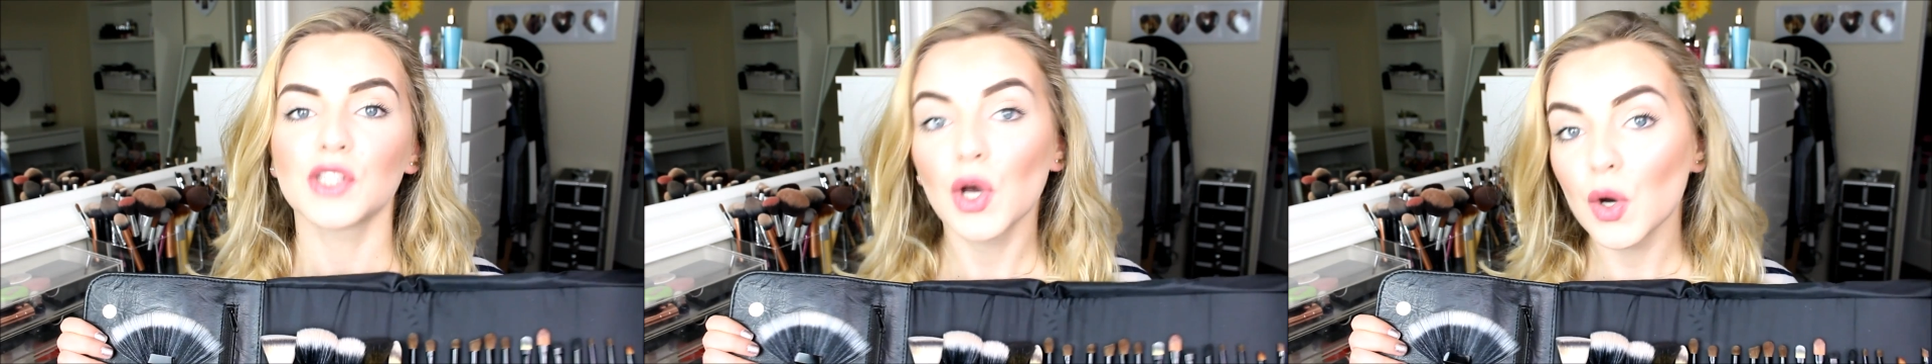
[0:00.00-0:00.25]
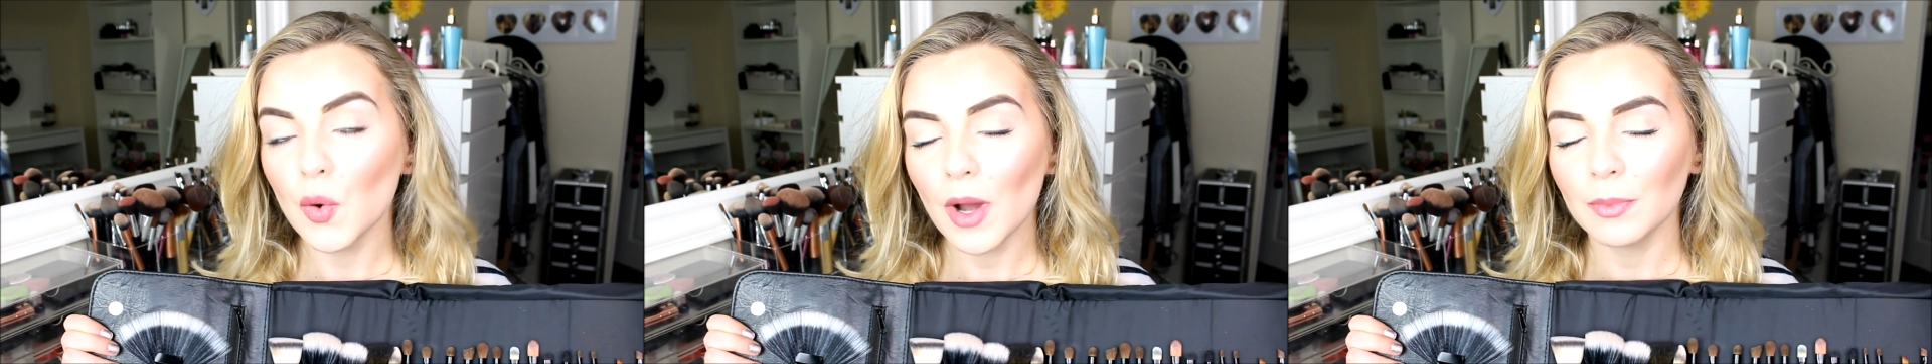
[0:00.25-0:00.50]

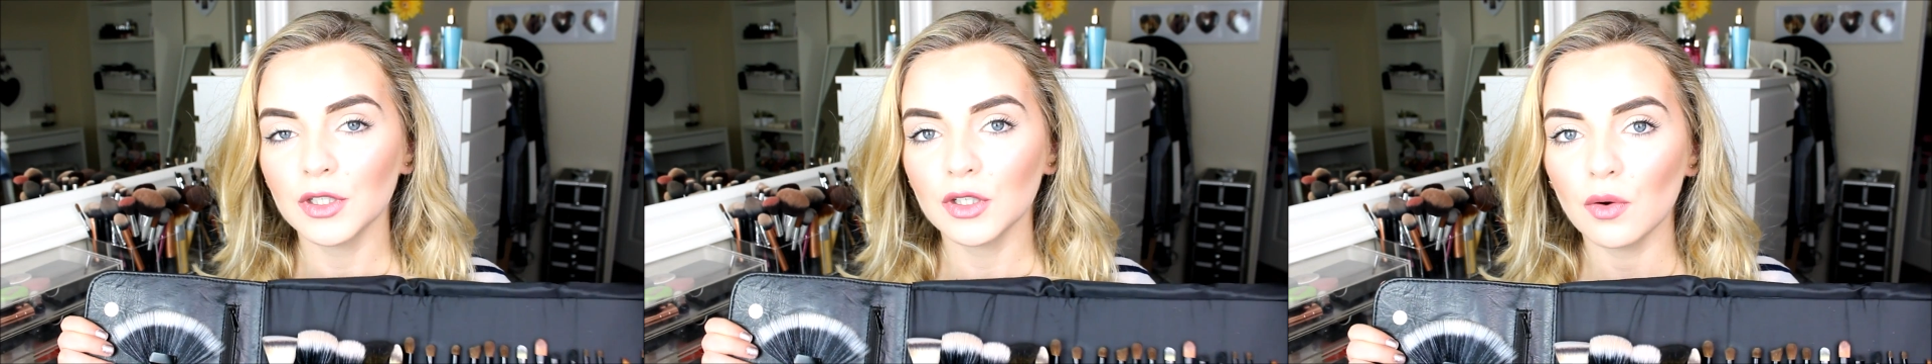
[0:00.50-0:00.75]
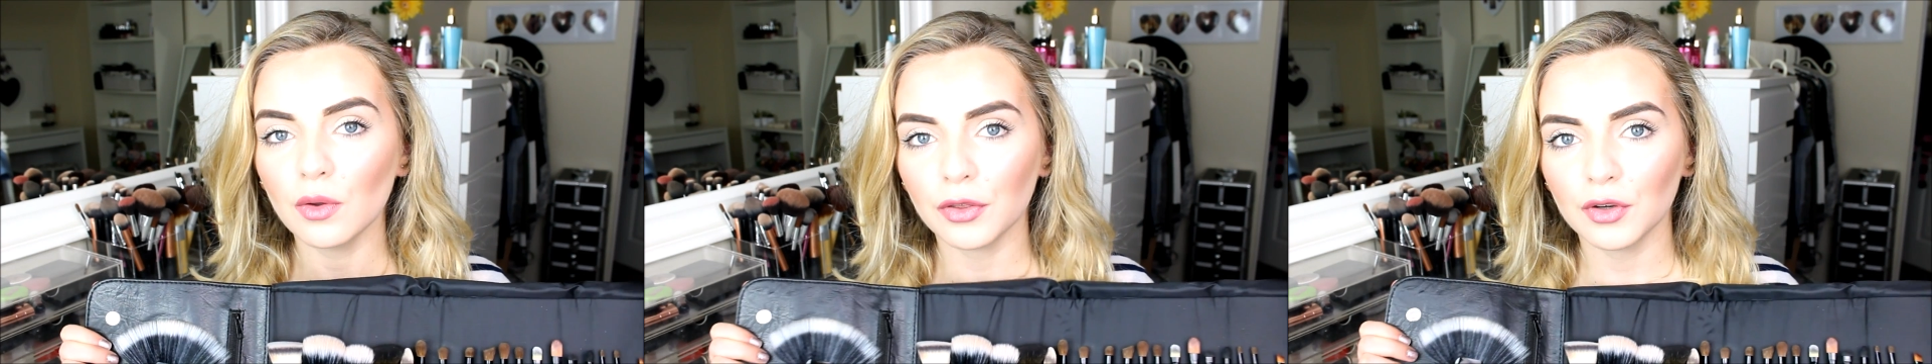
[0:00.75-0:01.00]
So I'm going to
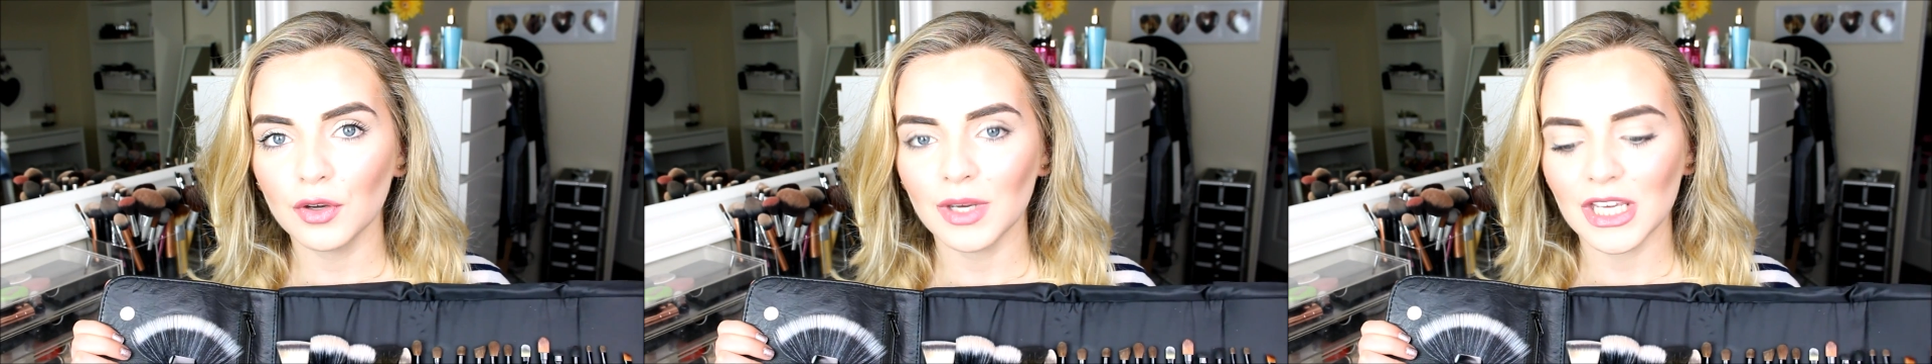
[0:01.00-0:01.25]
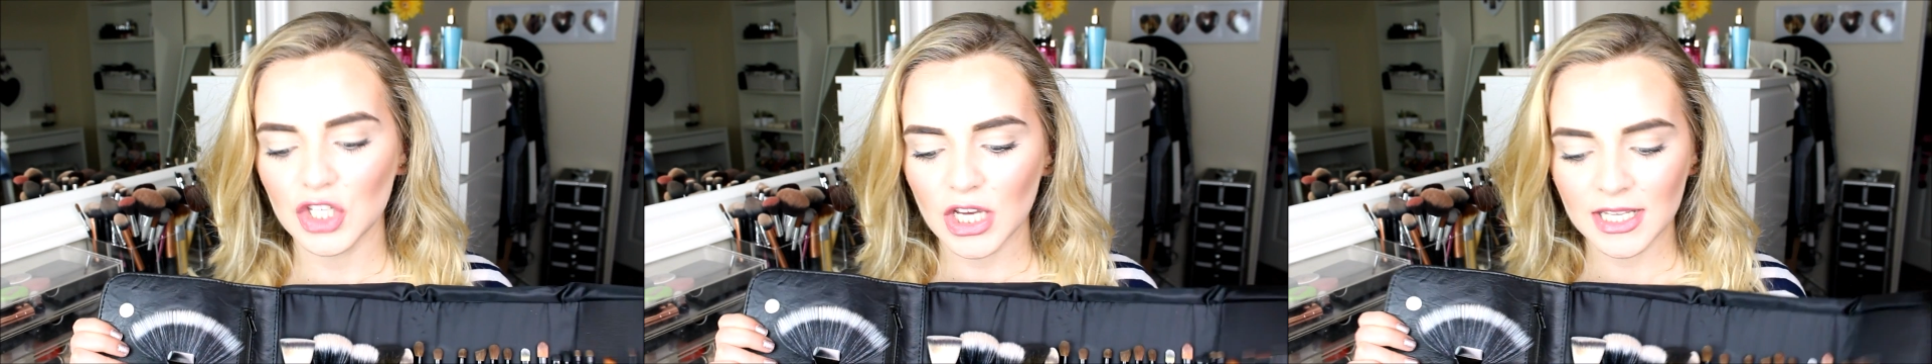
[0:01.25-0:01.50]
go through
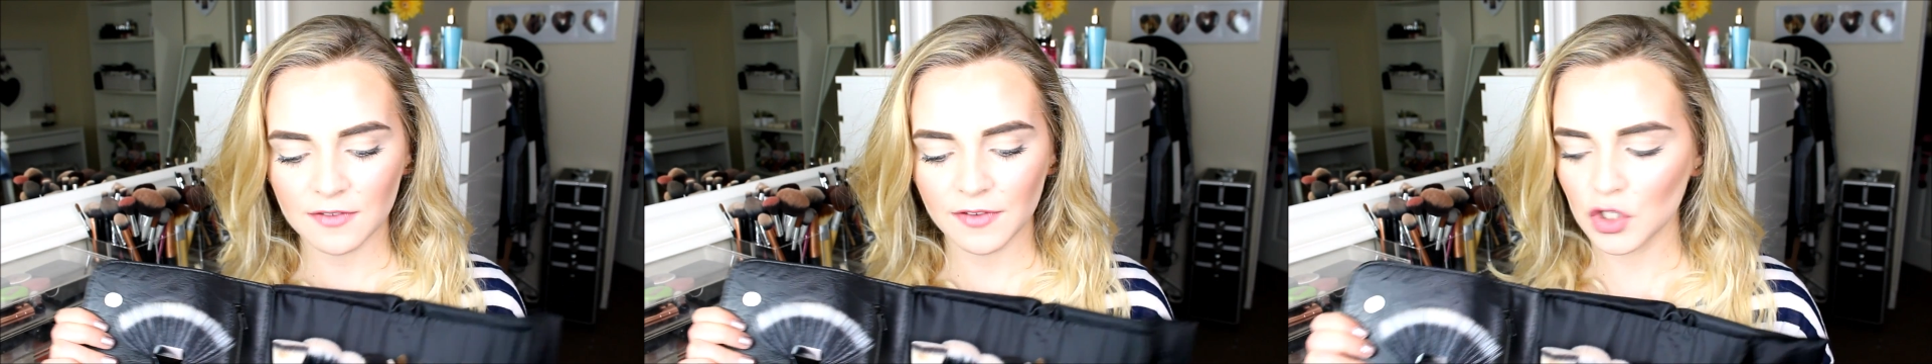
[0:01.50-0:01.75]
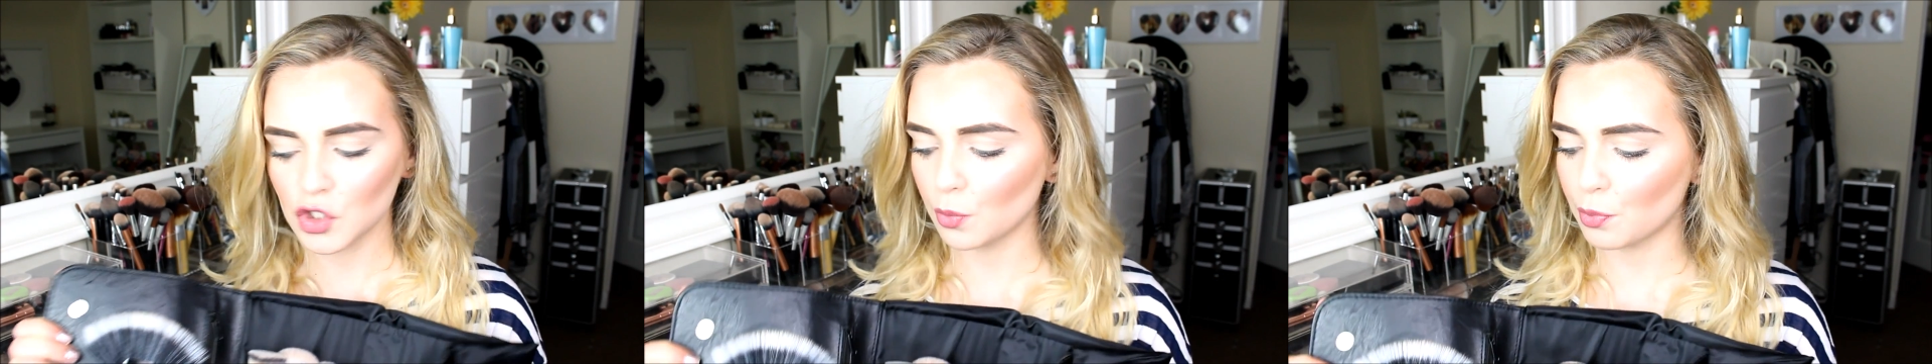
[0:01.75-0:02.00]
each
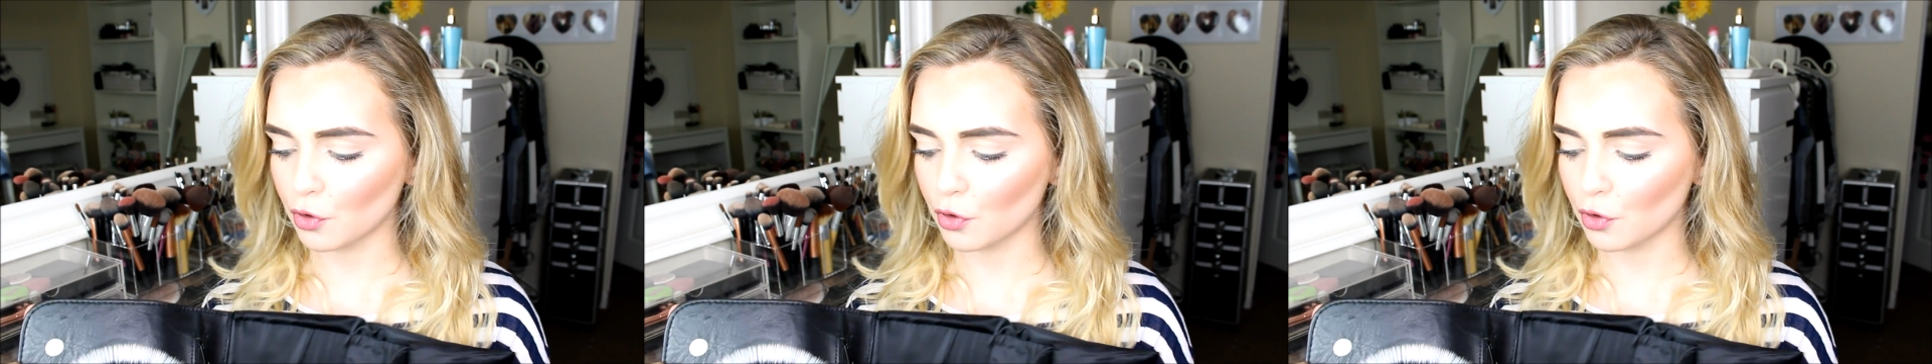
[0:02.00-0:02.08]
individual